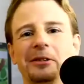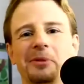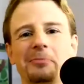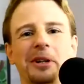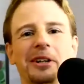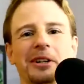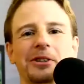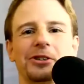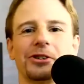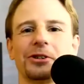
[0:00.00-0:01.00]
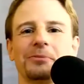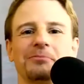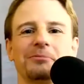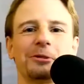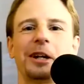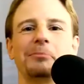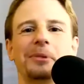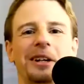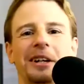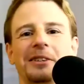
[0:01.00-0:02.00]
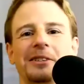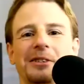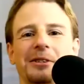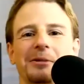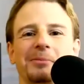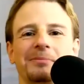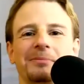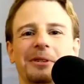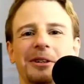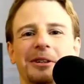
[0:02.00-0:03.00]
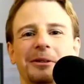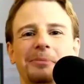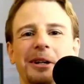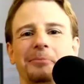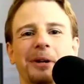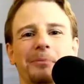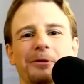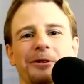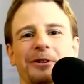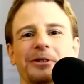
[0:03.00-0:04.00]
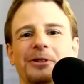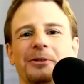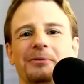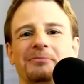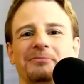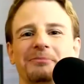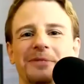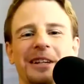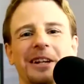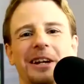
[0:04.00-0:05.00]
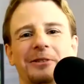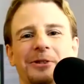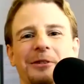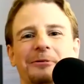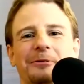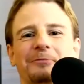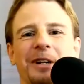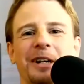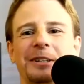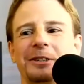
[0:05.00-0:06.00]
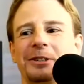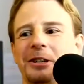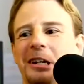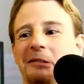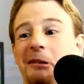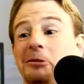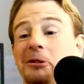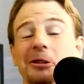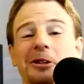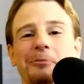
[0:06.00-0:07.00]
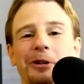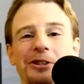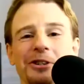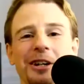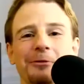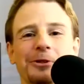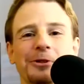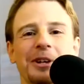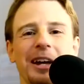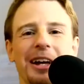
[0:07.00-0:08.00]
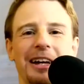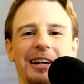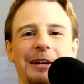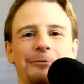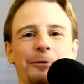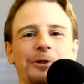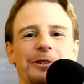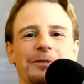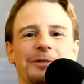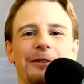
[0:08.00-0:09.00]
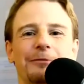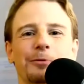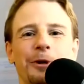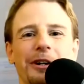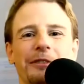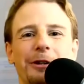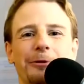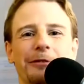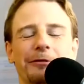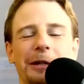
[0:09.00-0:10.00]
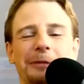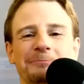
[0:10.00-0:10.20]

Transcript: spinach, green beans, uh, bell peppers, that kind of stuff. And uh, I was under the impression I was it would yeah it was working very well for me.